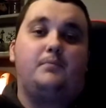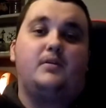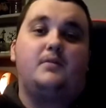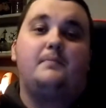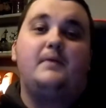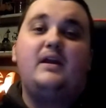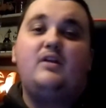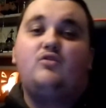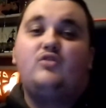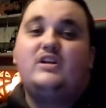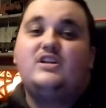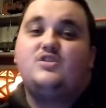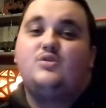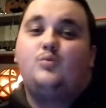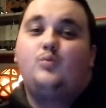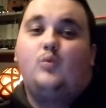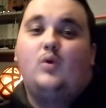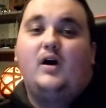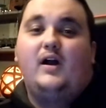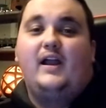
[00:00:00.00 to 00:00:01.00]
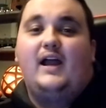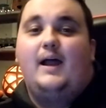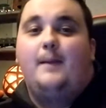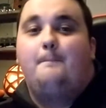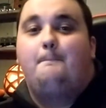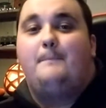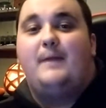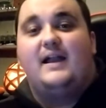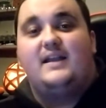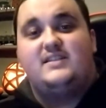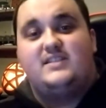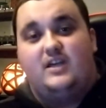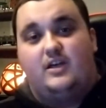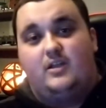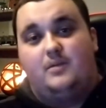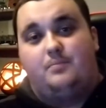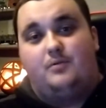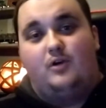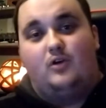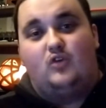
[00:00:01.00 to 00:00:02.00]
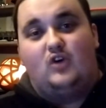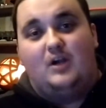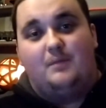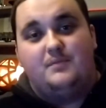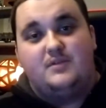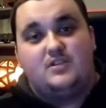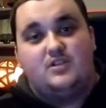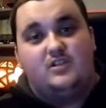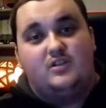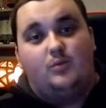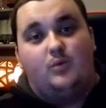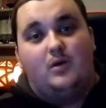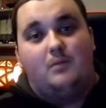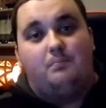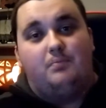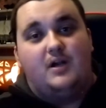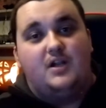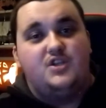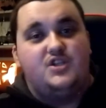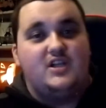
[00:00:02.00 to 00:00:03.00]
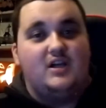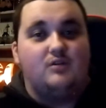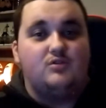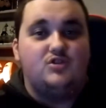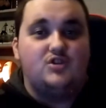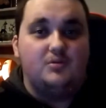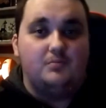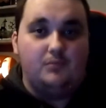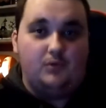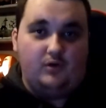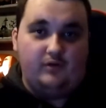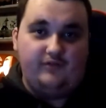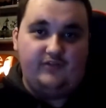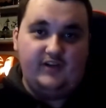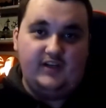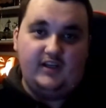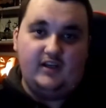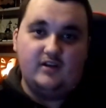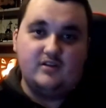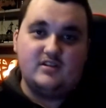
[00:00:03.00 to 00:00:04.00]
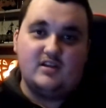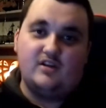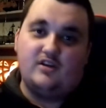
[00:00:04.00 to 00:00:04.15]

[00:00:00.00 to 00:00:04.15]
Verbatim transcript: But the main reason why I backed out of the program is because I want to branch out to more videos.